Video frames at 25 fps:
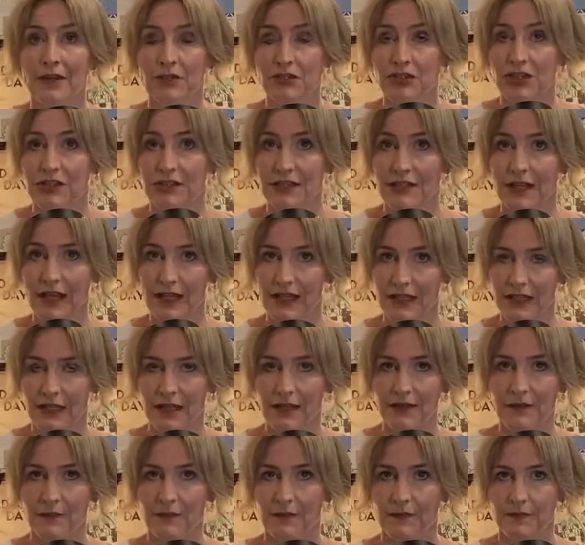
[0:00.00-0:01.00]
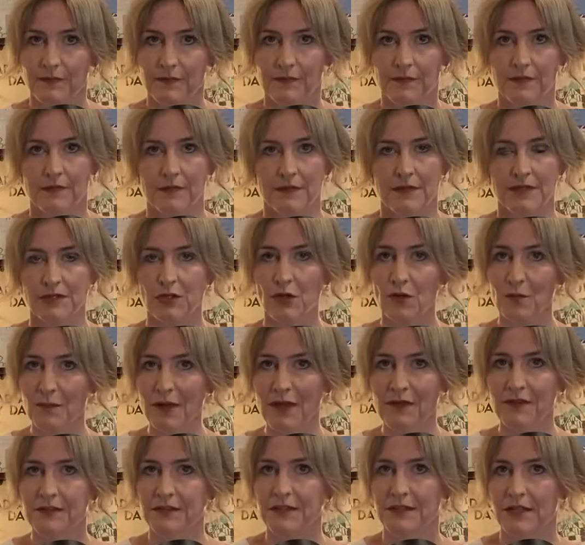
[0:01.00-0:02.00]
today is not
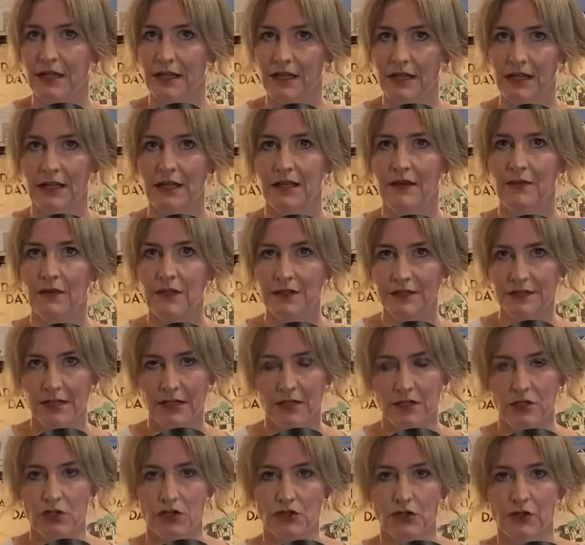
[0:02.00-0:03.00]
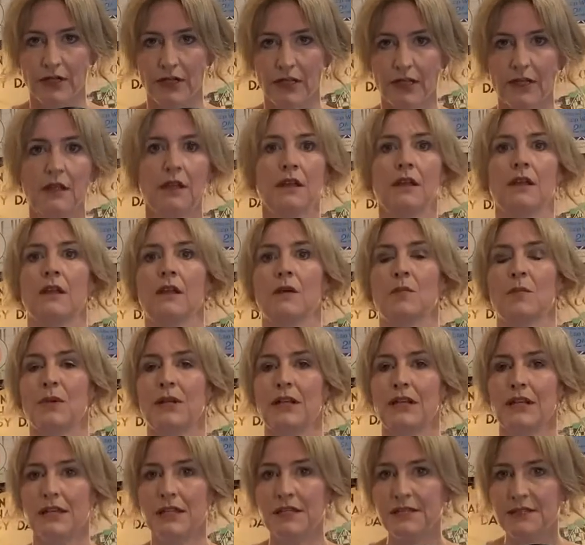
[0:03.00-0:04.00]
Mother's Day in this country, but
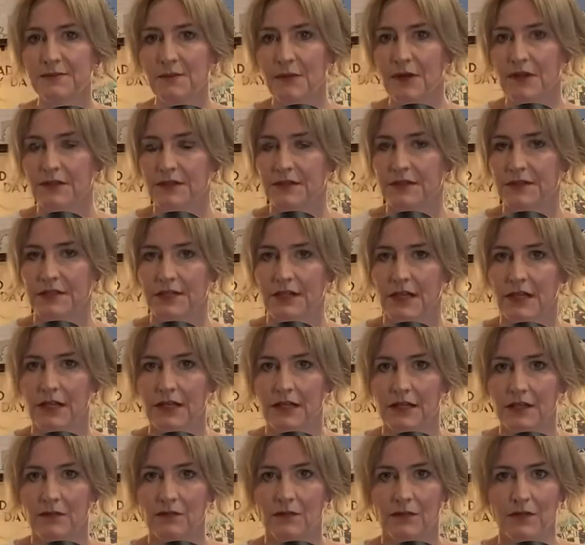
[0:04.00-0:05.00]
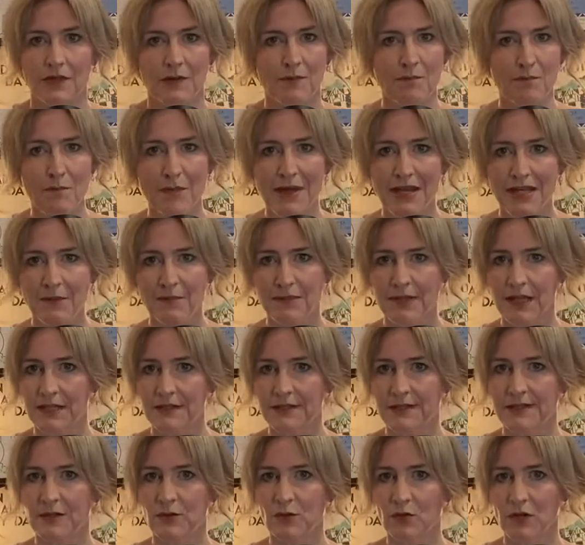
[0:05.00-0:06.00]
it is Mother's Day in many
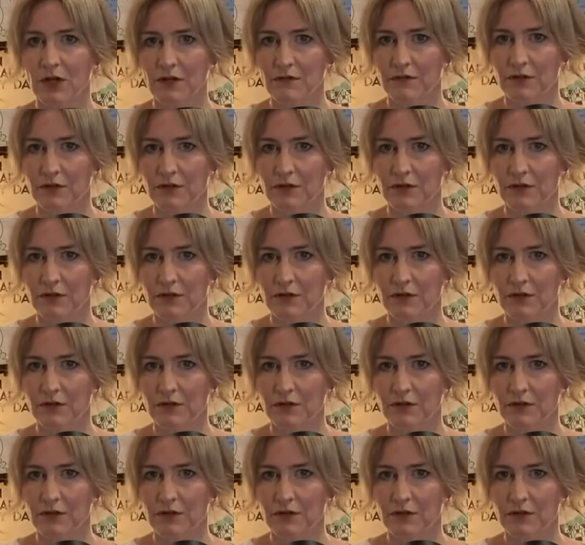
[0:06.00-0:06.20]
places all over